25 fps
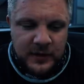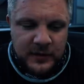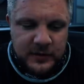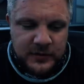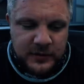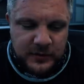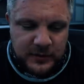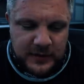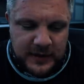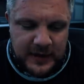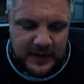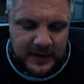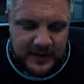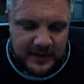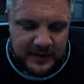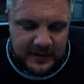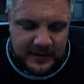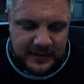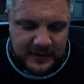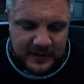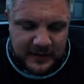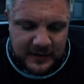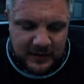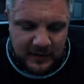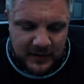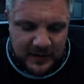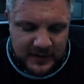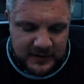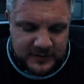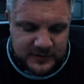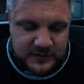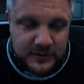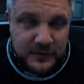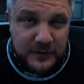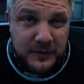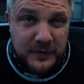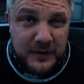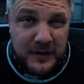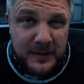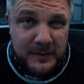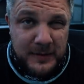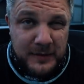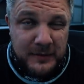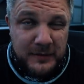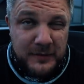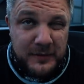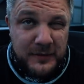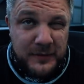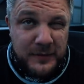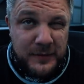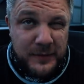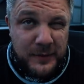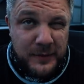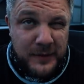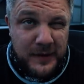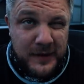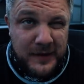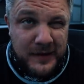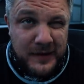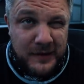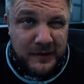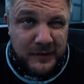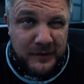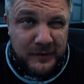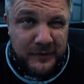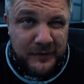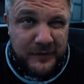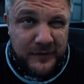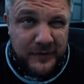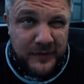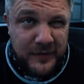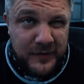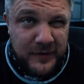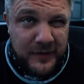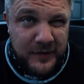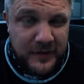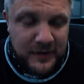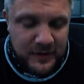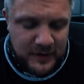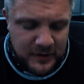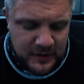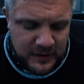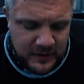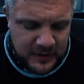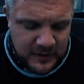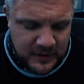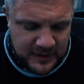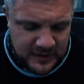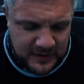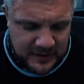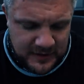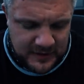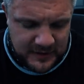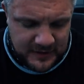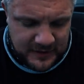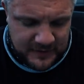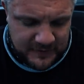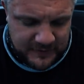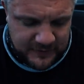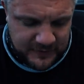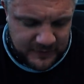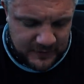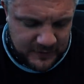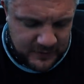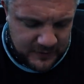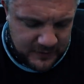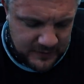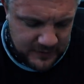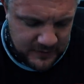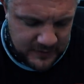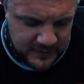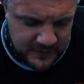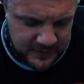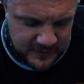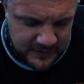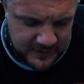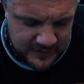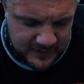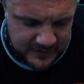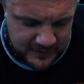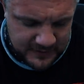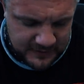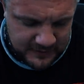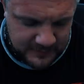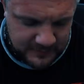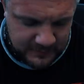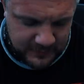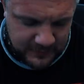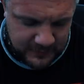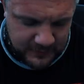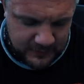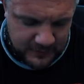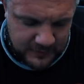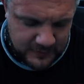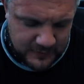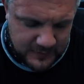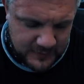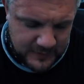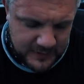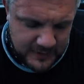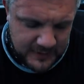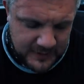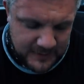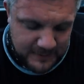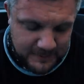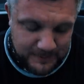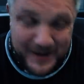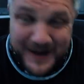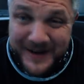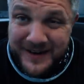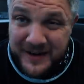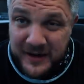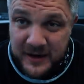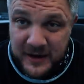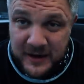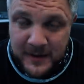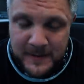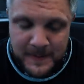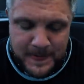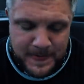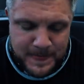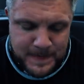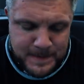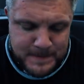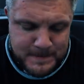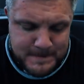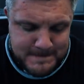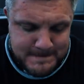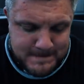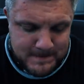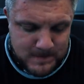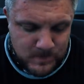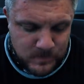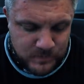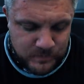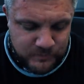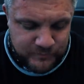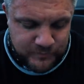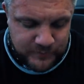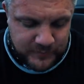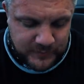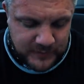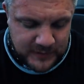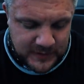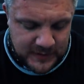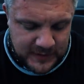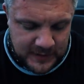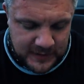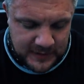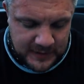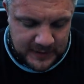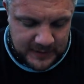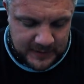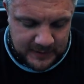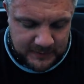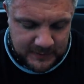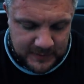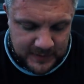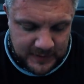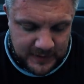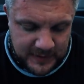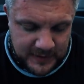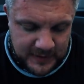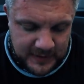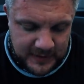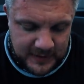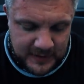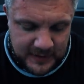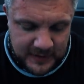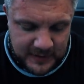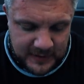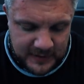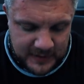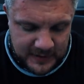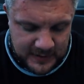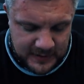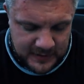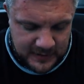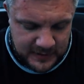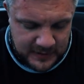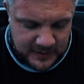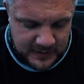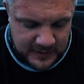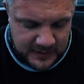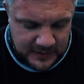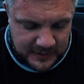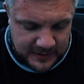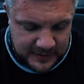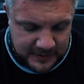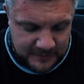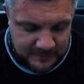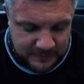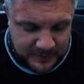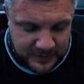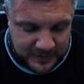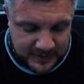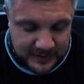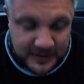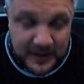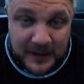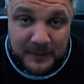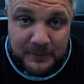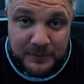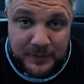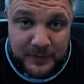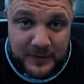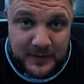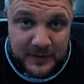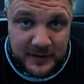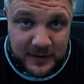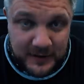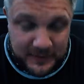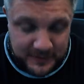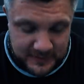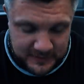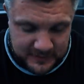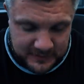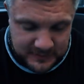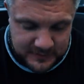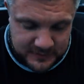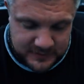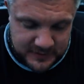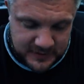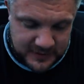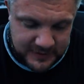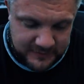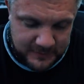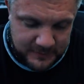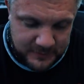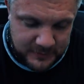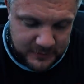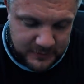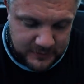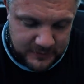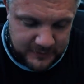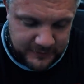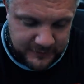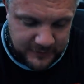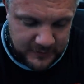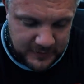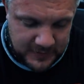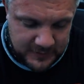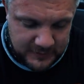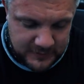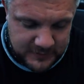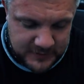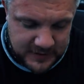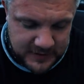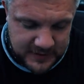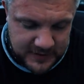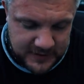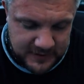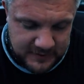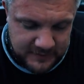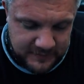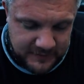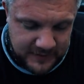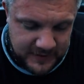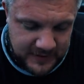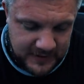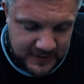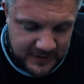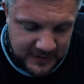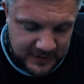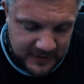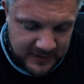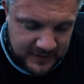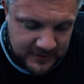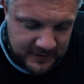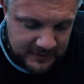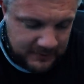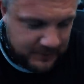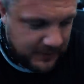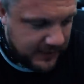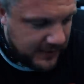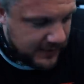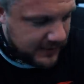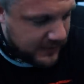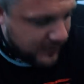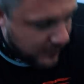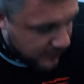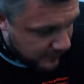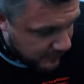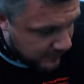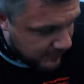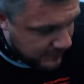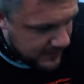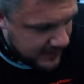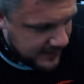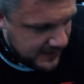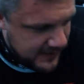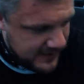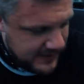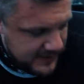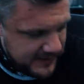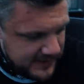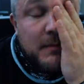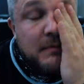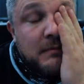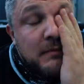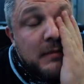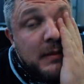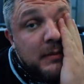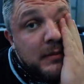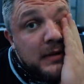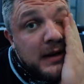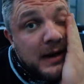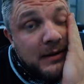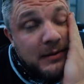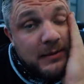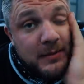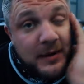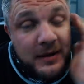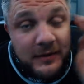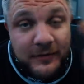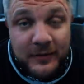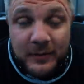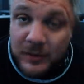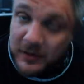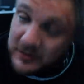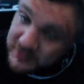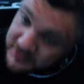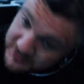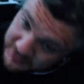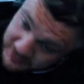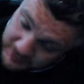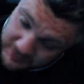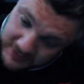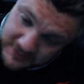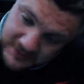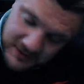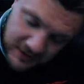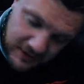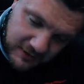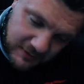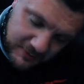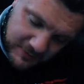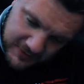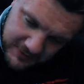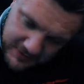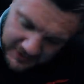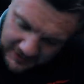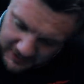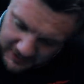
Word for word: So getting them to Glasgow about 12 in the afternoon, tomorrow, Monday. And then getting picked up, and then the drive up the road, 4 hour drive, back home. When we're coming back from Worlds, it took us a little bit of